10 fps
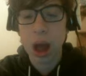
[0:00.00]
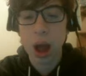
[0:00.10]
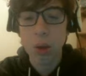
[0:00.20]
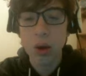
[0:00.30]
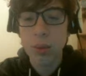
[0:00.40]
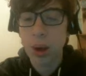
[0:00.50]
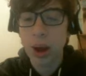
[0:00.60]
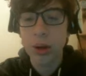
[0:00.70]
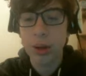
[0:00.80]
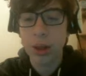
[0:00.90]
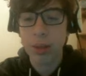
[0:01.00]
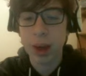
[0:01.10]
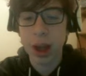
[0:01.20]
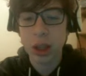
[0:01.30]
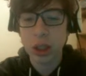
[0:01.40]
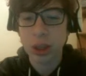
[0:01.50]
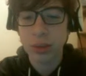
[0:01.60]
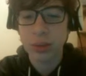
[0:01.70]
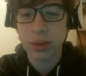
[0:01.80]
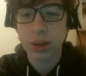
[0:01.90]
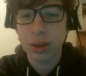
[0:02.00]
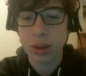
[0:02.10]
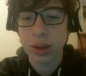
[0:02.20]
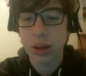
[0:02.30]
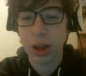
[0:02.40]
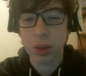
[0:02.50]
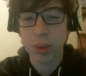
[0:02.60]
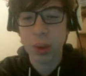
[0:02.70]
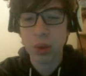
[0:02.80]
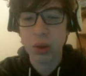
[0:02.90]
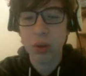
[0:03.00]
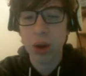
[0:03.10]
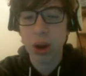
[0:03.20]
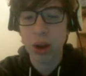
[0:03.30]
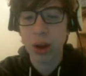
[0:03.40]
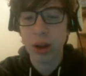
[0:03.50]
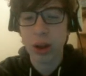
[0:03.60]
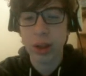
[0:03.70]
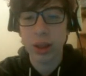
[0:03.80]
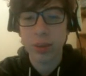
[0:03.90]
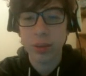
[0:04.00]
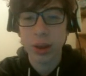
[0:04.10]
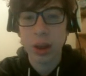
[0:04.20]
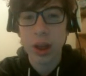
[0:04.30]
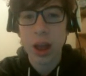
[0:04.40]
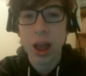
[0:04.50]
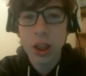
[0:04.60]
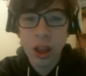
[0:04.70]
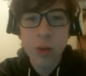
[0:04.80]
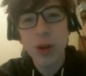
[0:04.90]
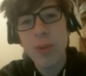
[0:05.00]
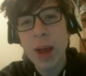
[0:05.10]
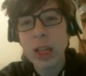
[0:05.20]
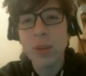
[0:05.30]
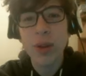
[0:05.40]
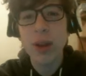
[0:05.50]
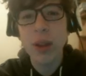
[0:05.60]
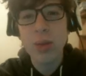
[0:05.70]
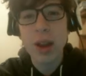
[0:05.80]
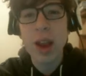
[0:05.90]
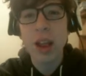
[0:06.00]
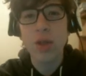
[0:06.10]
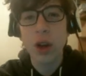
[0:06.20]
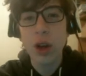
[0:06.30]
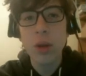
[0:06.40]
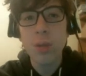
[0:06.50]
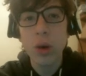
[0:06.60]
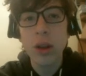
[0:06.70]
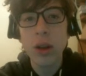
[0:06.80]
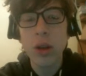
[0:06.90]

I wouldn't mind her in Smash, because people do want her, because Super Smash Bros. Ultimate is for good boys and